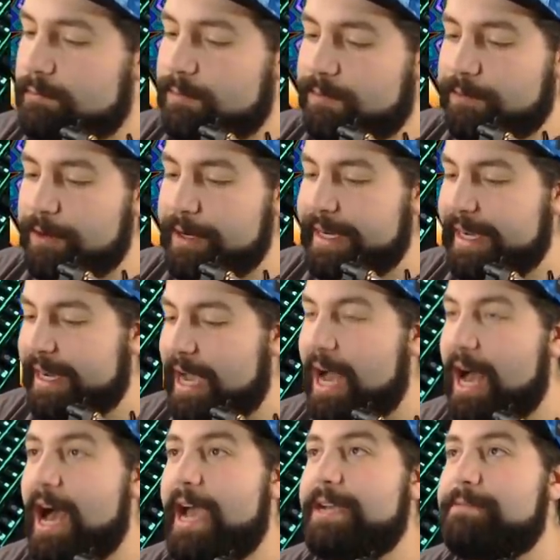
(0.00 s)
Freaking
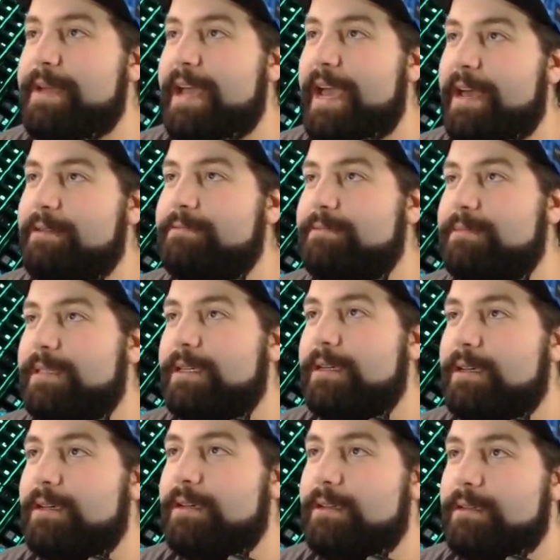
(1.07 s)
Hyde, man.
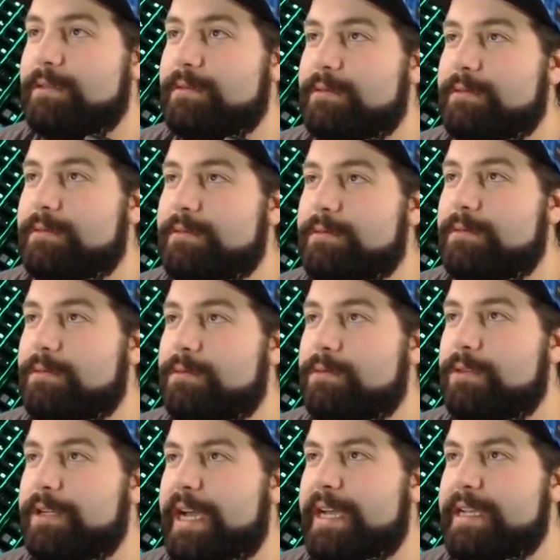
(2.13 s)
Who
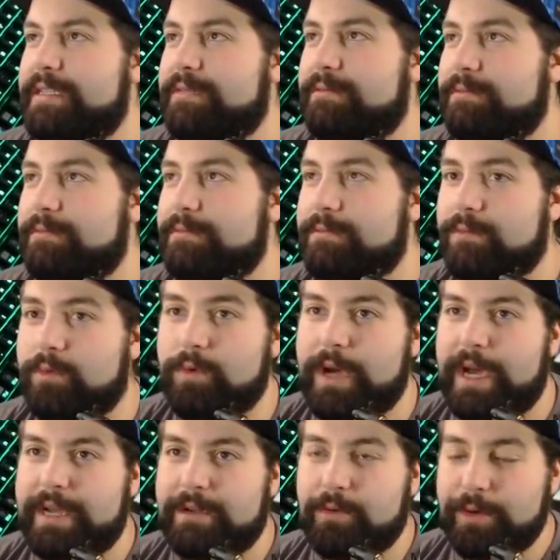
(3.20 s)
do you guys... Who,
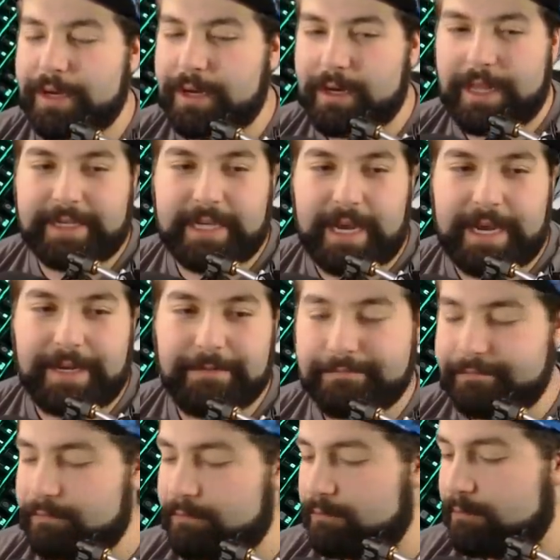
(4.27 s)
got, who here likes Hyde?
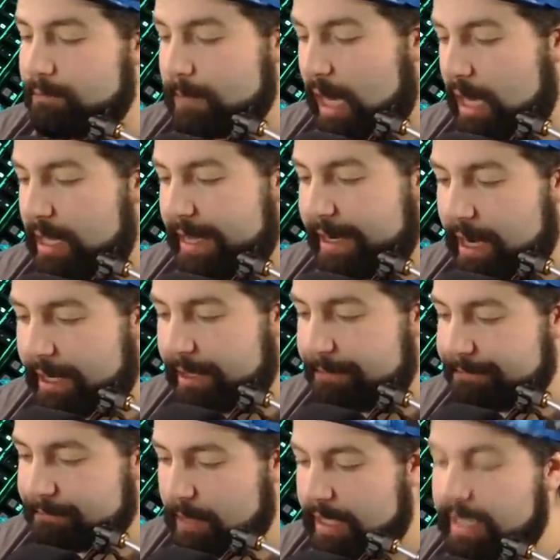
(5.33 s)
I like Hyde.
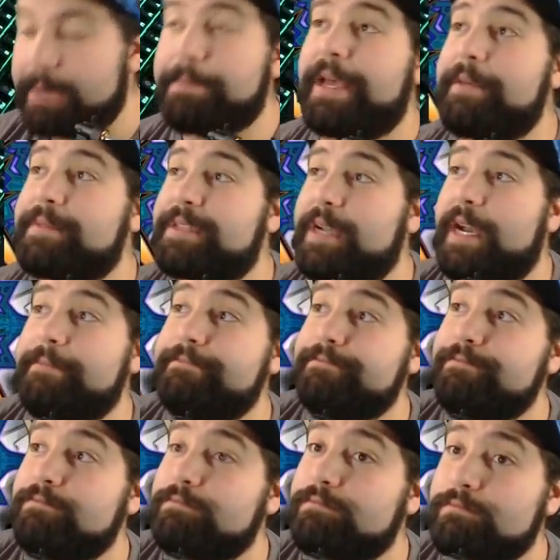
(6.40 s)
I'm gonna play him today.
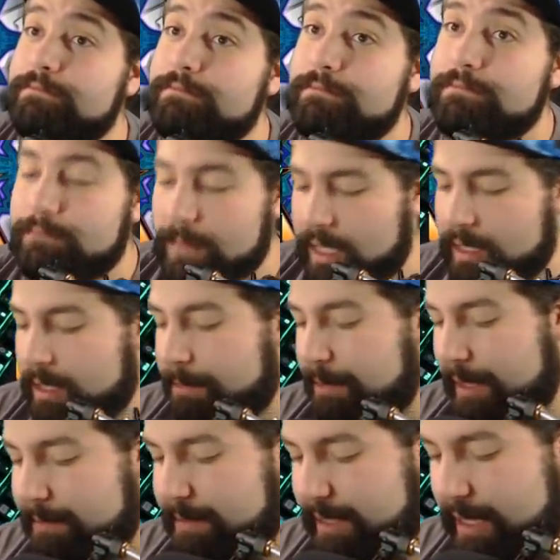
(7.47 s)
I'm gonna
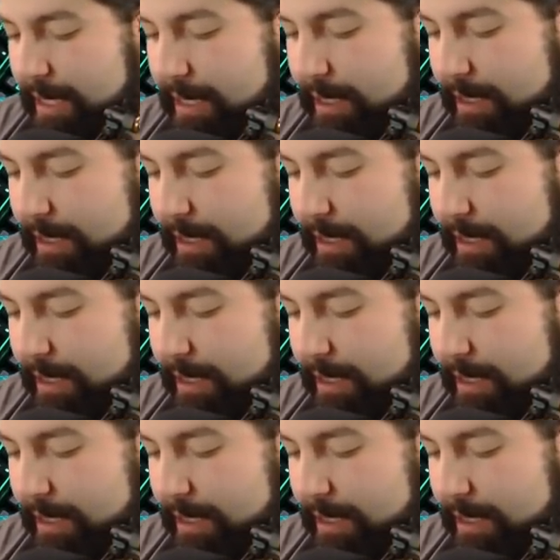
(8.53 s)
play him today